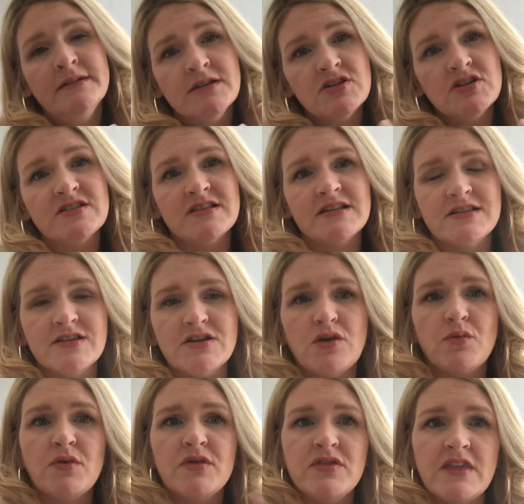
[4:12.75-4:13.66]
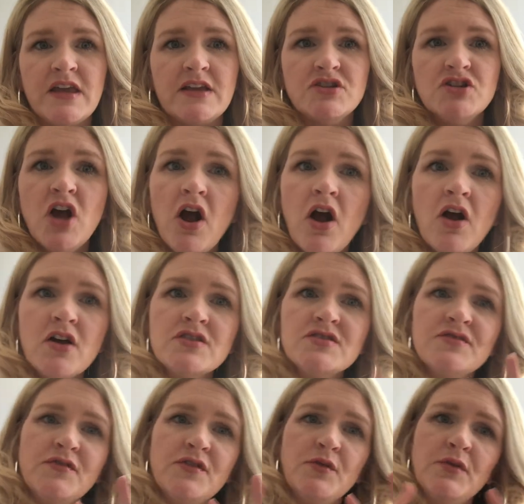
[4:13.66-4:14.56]
she says, you know, when they
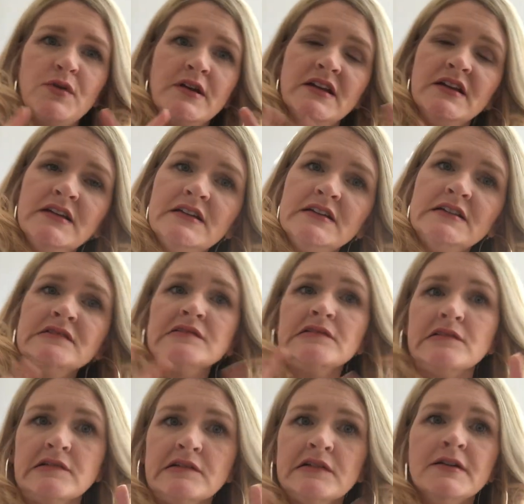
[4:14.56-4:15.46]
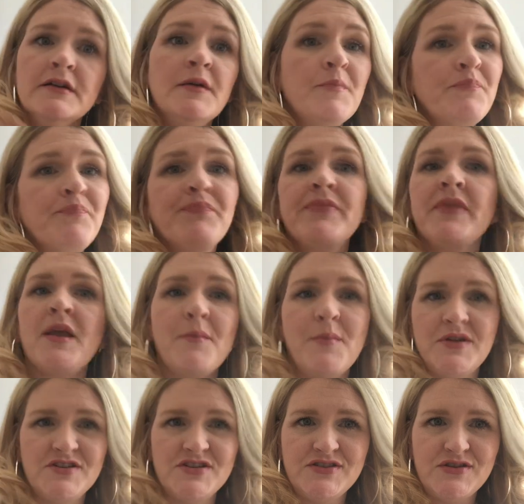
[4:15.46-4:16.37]
charge for what it is, eh,
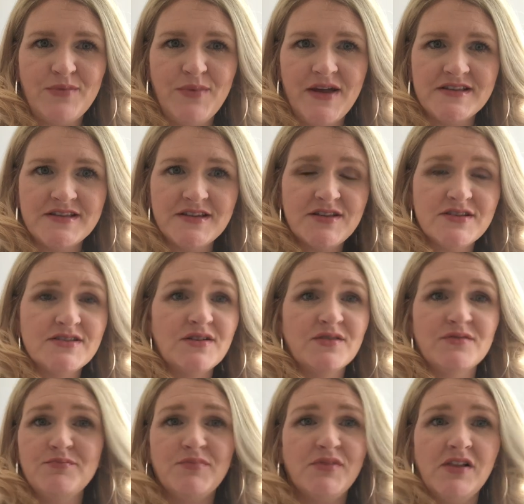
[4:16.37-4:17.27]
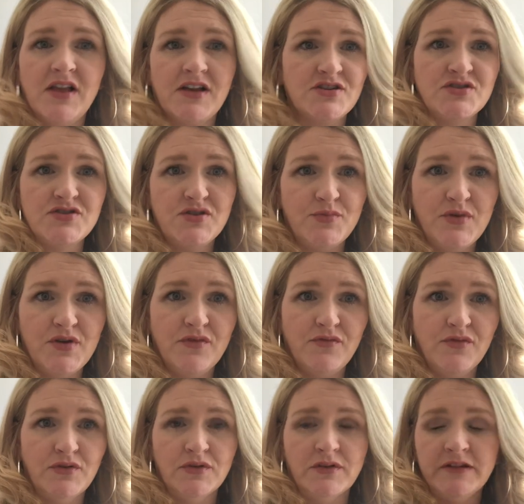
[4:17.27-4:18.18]
but she still buys it because their collections are
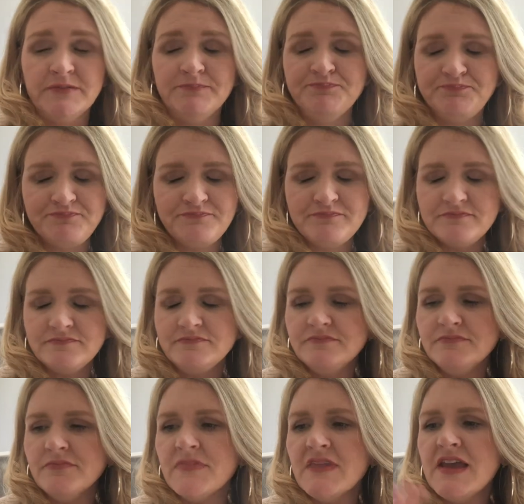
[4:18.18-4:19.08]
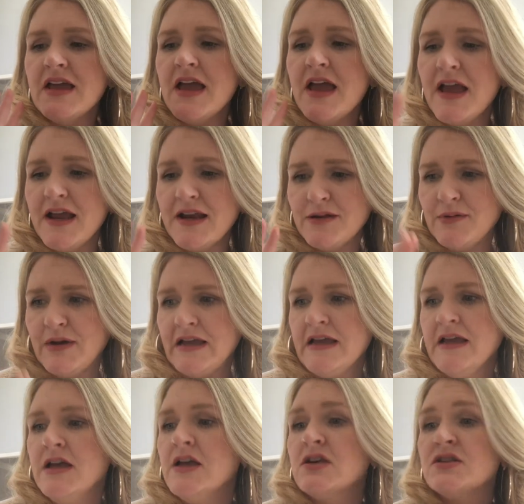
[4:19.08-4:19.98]
beautiful. And anyway,
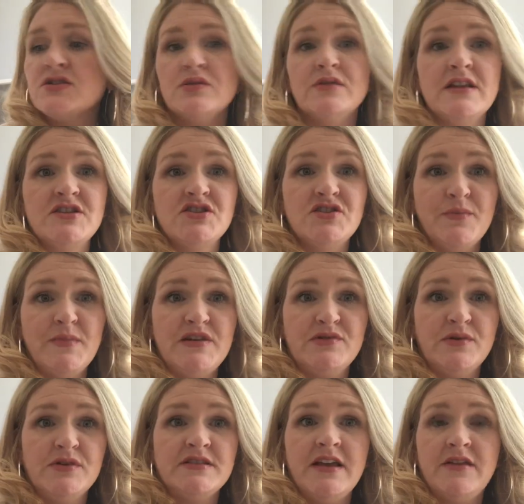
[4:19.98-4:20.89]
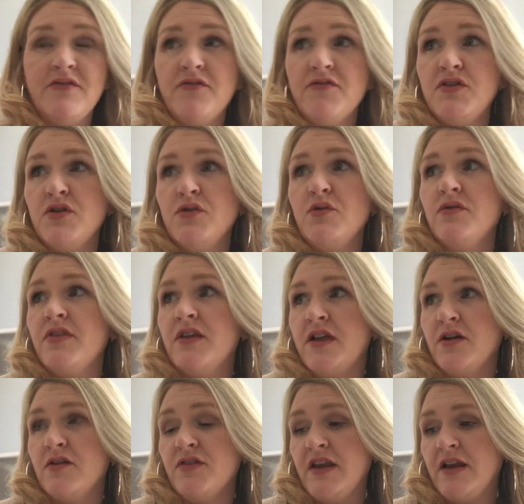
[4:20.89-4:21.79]
so let's jump into it because I have a few
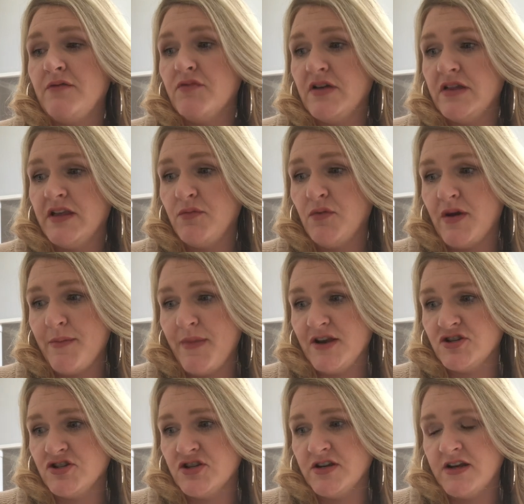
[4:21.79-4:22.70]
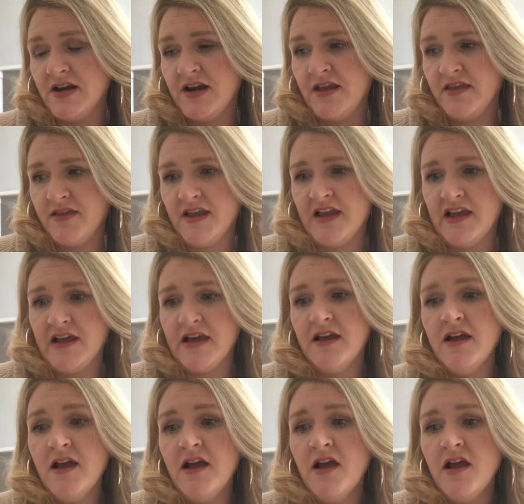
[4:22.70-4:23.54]
here that I really want to mention and I think